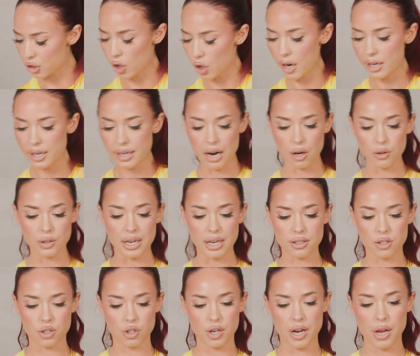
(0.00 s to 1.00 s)
tried it out
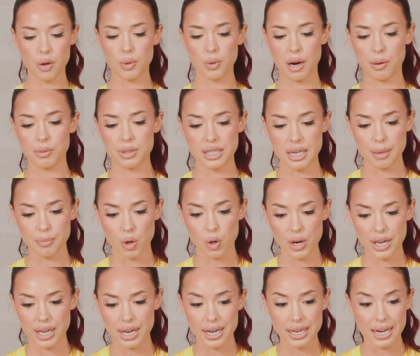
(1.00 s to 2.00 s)
yesterday when I was
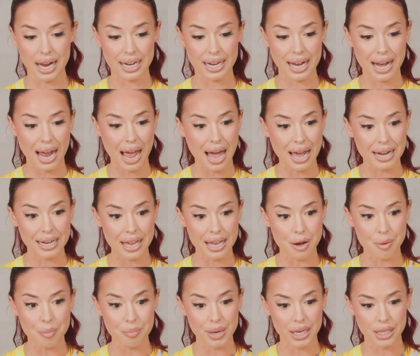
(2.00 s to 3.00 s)
demoing it and it had
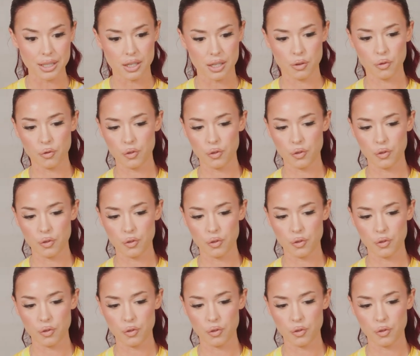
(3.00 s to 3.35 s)
an amazing